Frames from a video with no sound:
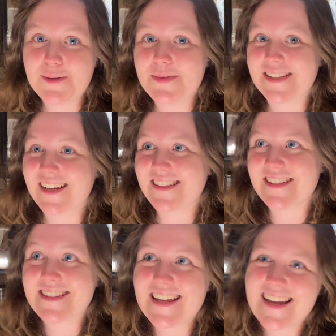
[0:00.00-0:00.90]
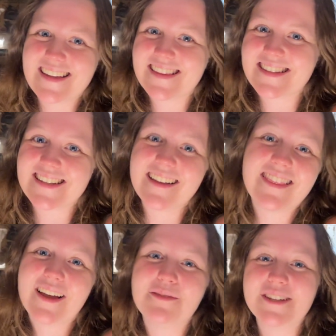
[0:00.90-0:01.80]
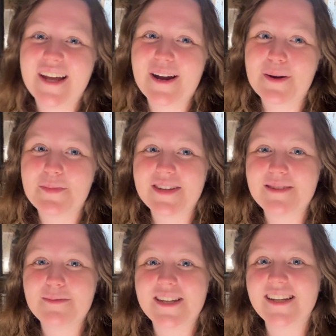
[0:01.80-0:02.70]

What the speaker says: besides staying in this lovely Airbnb.